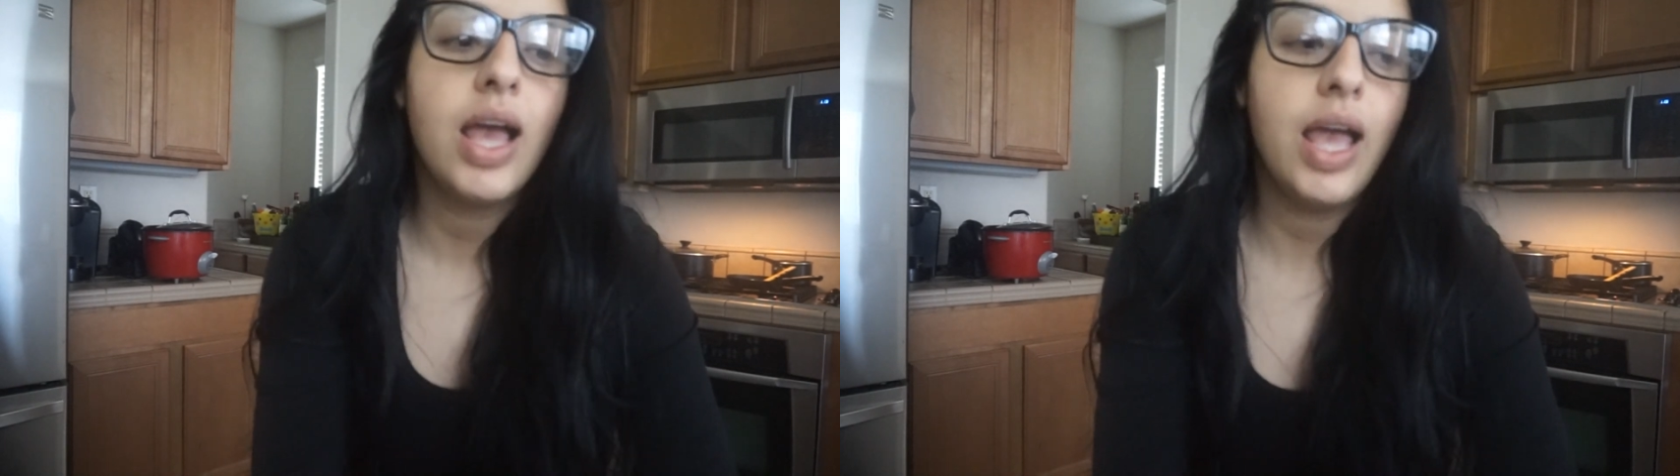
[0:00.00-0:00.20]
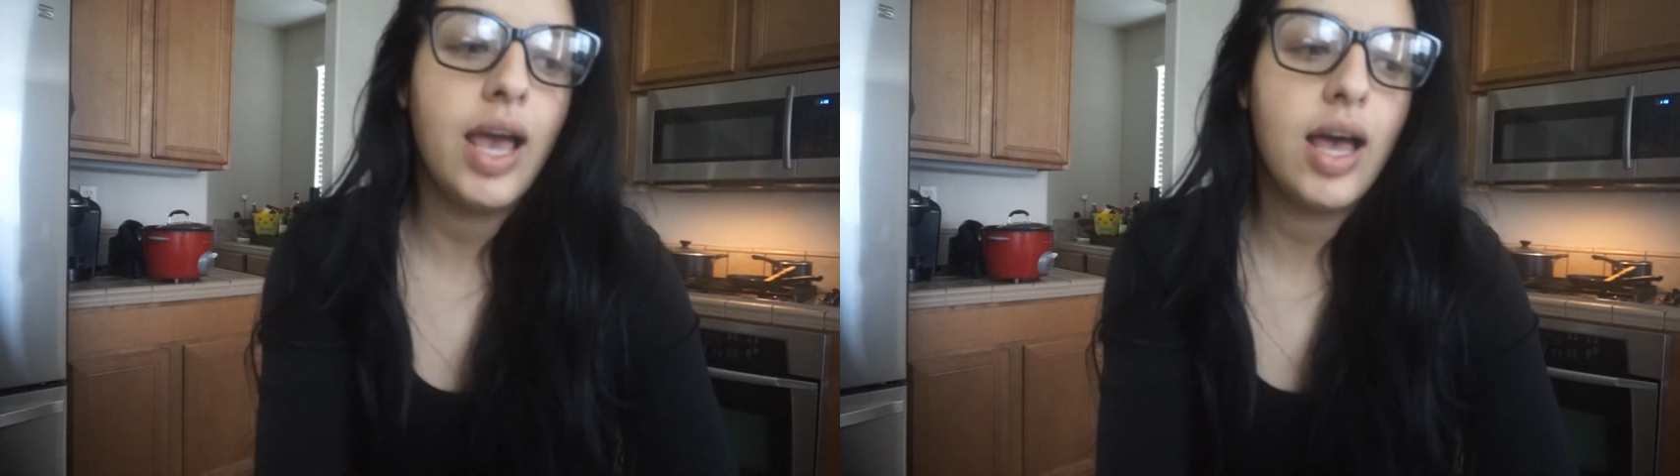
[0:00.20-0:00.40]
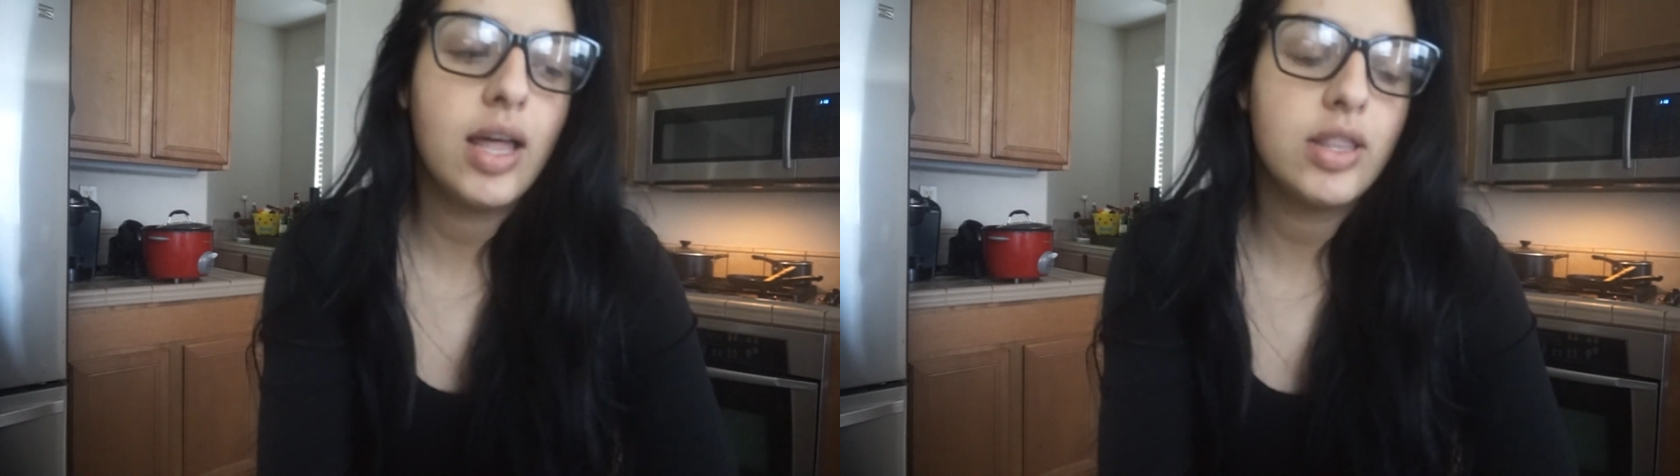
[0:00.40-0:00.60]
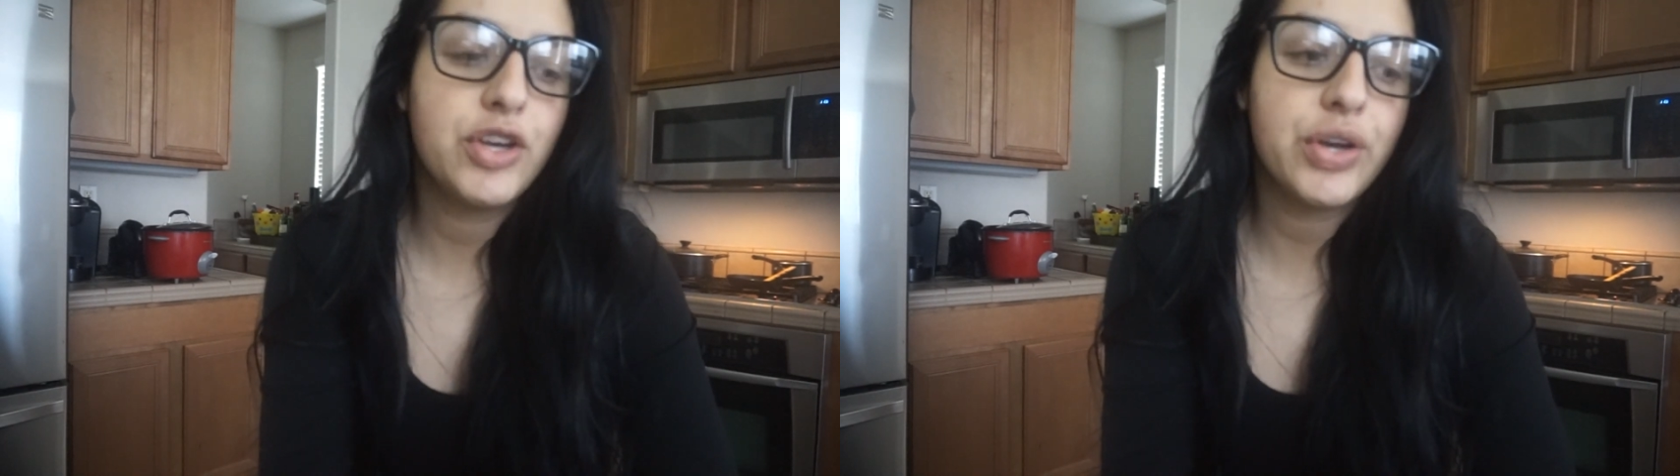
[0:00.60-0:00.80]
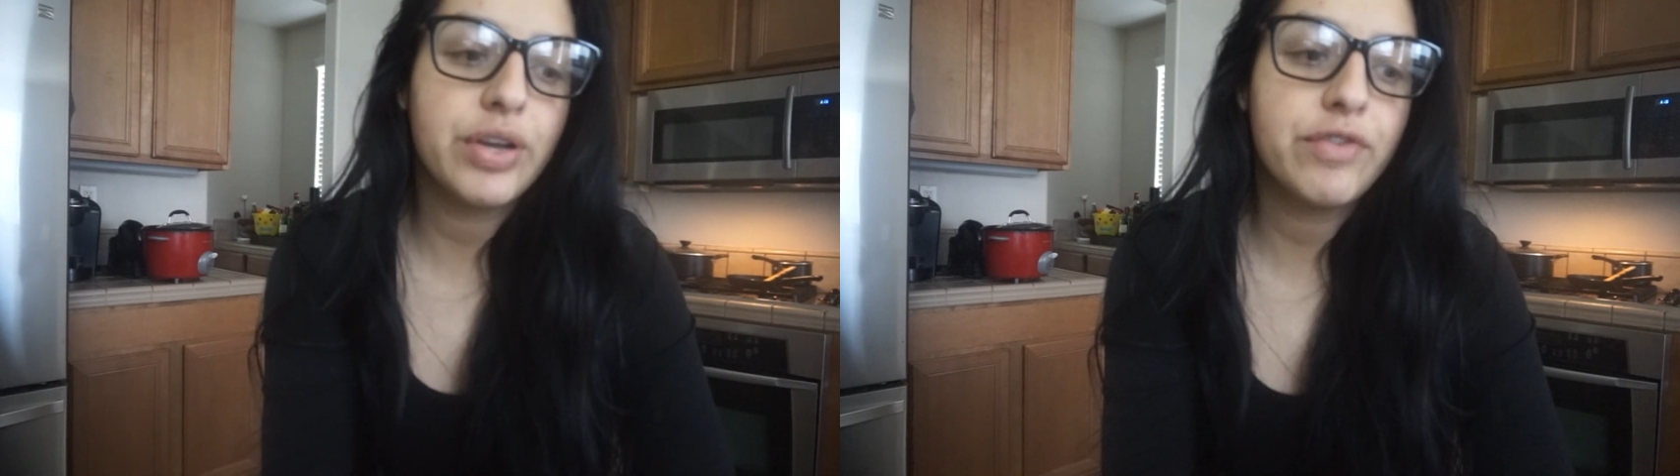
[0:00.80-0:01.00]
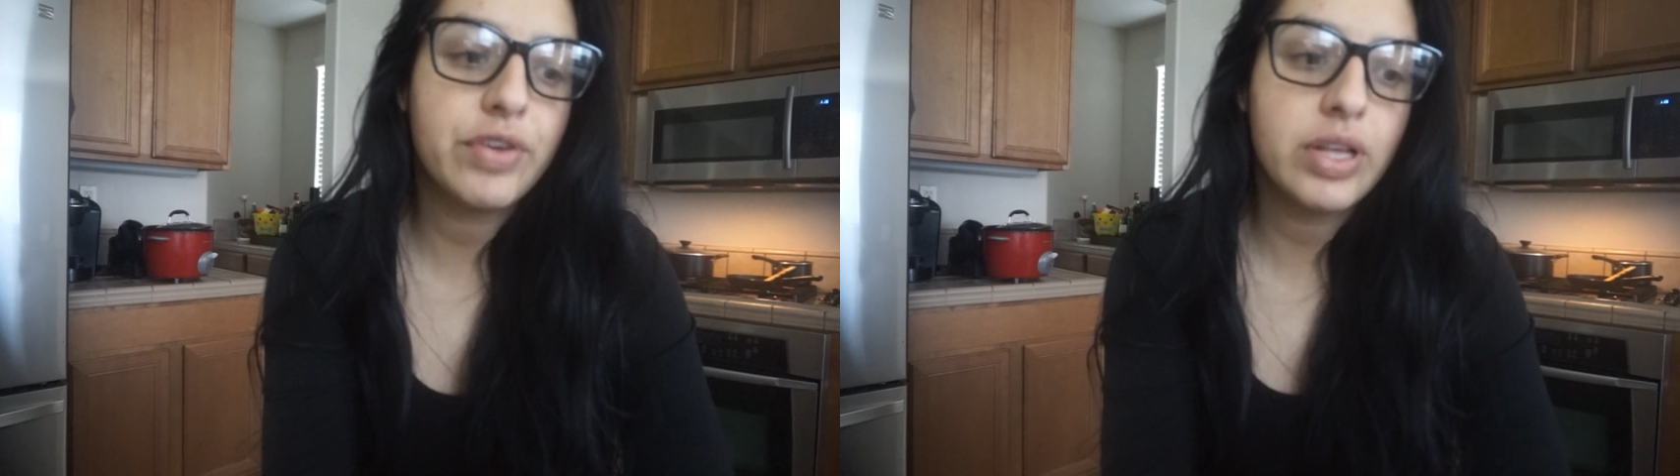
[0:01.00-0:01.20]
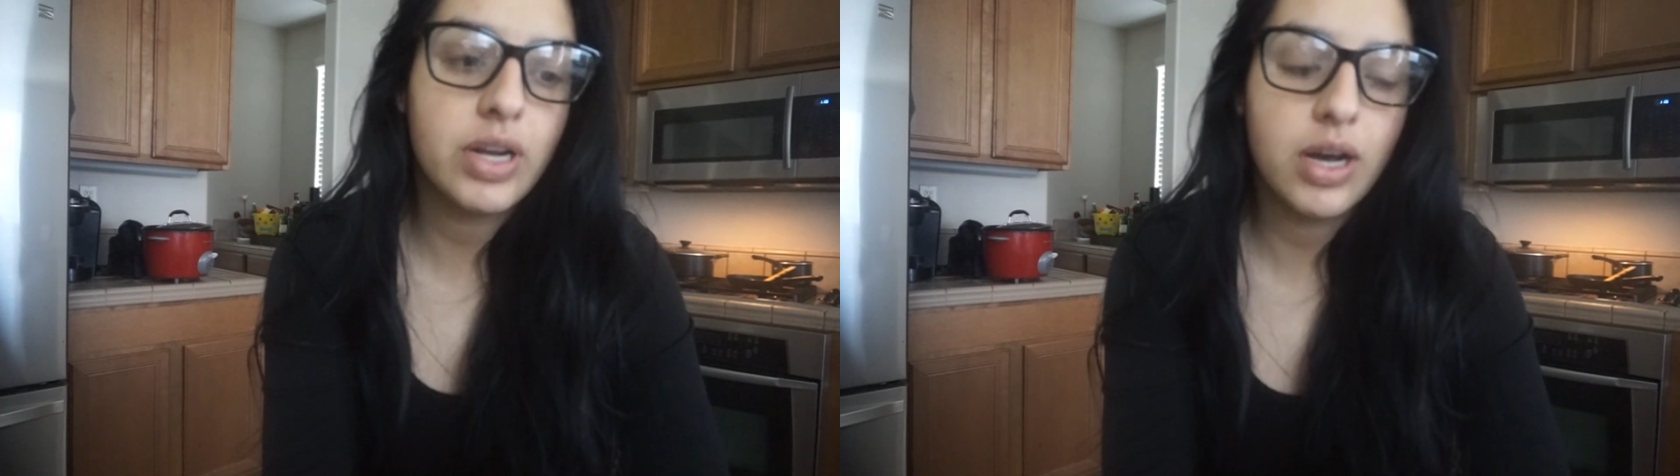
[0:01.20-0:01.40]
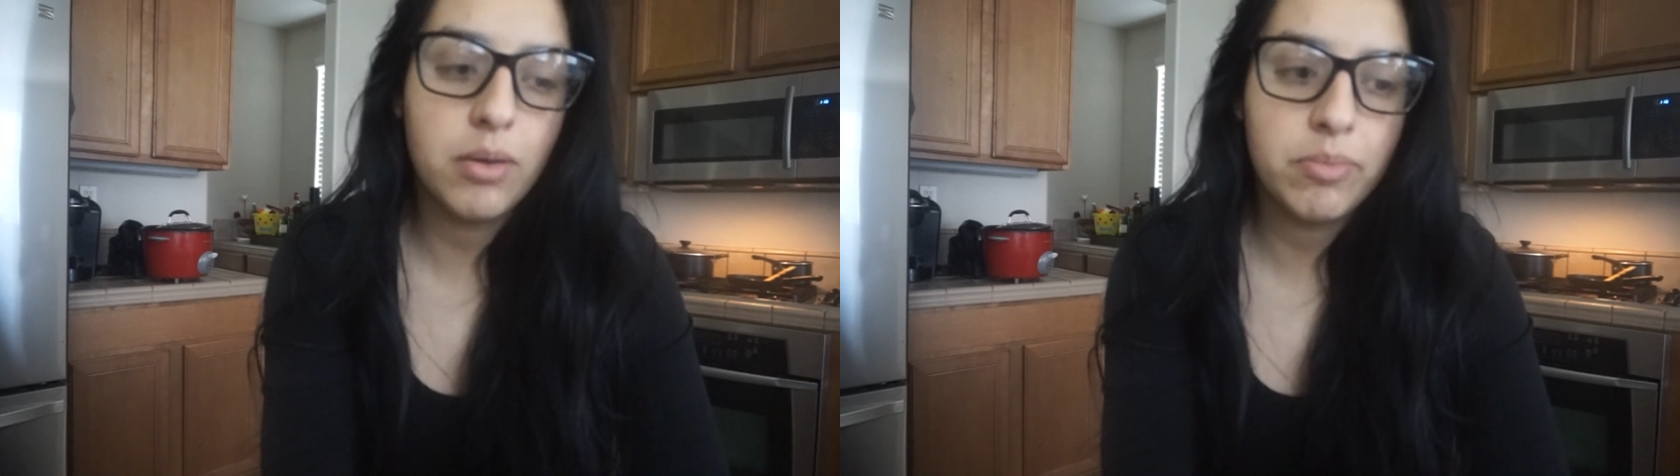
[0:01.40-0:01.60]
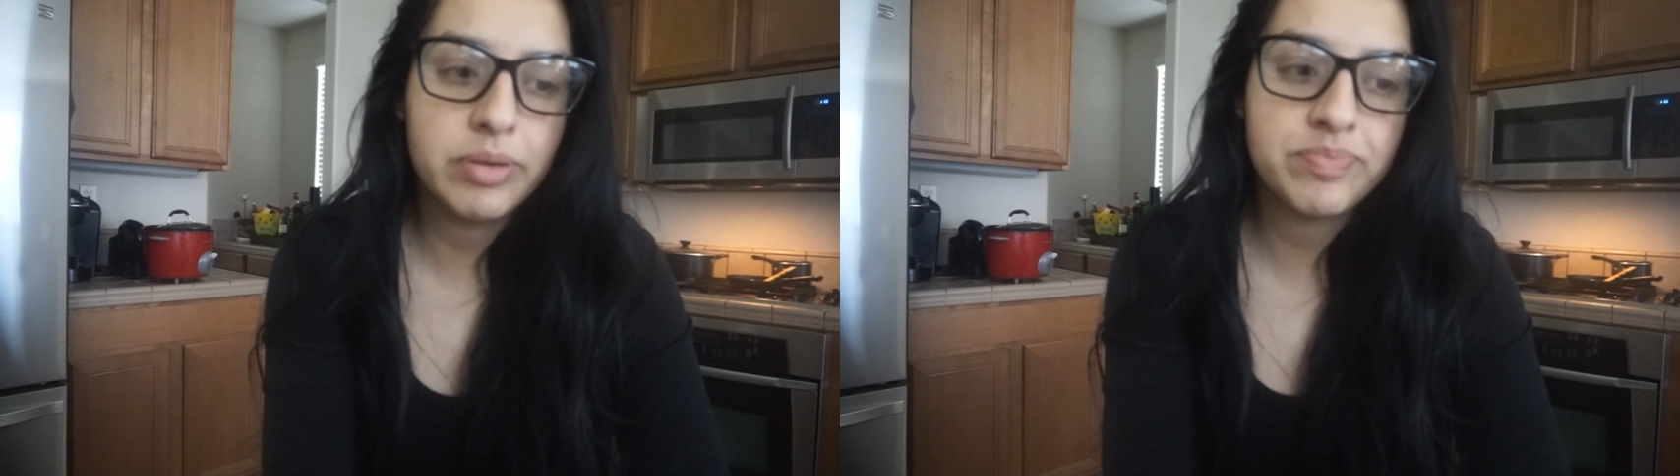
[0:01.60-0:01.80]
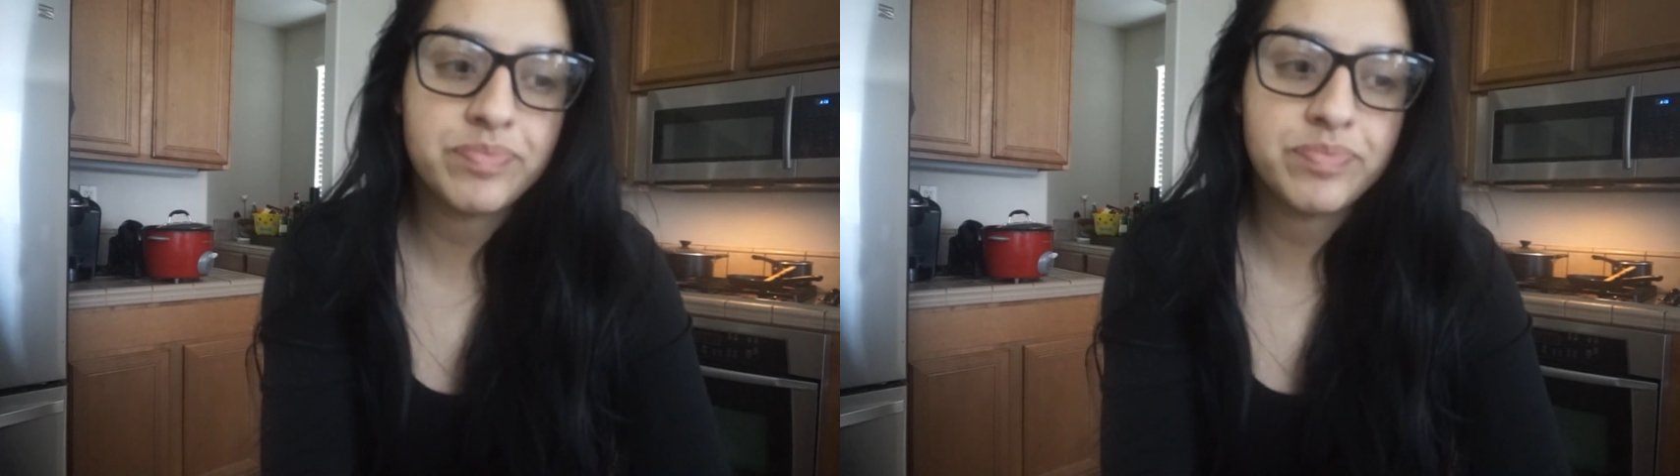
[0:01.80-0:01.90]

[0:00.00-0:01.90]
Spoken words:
And you're gonna fill it up.